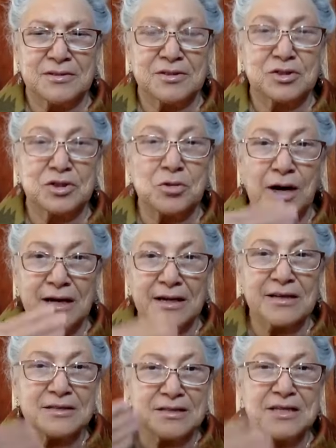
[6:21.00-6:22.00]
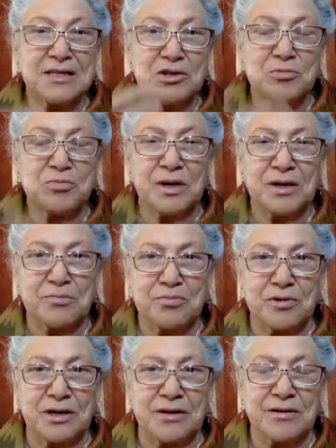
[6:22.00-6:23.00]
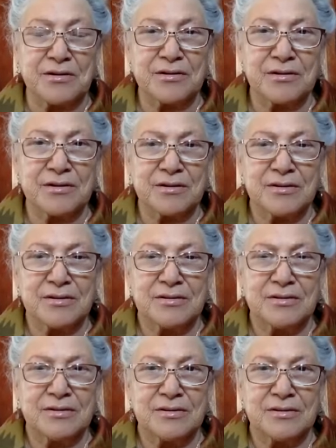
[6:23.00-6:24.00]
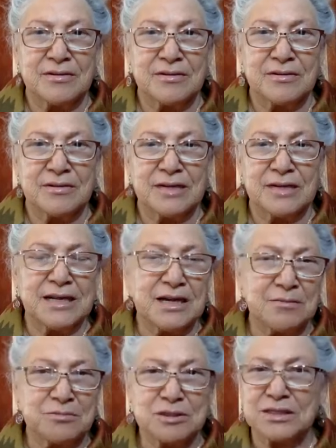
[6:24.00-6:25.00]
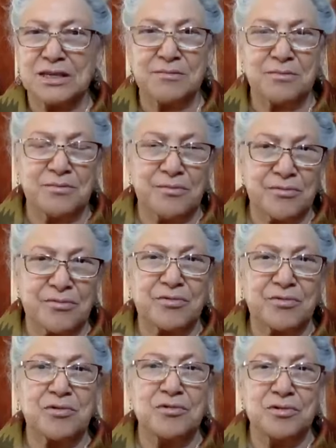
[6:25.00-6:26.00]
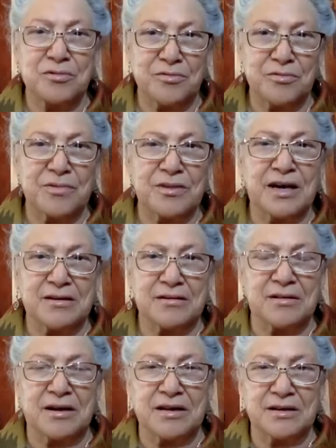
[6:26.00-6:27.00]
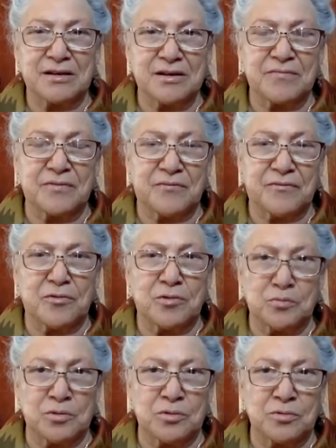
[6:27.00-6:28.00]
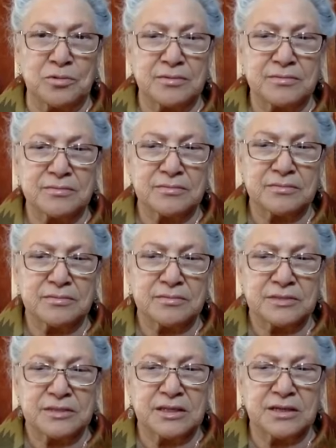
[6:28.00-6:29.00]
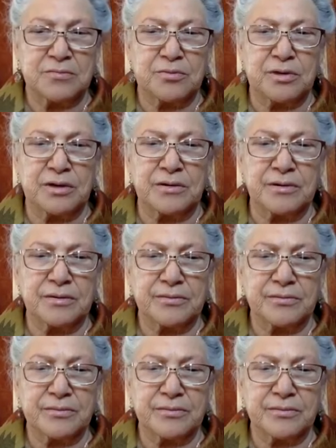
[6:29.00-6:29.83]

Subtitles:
So I continued my prayer, and I was up through that night of the full moon in prayer.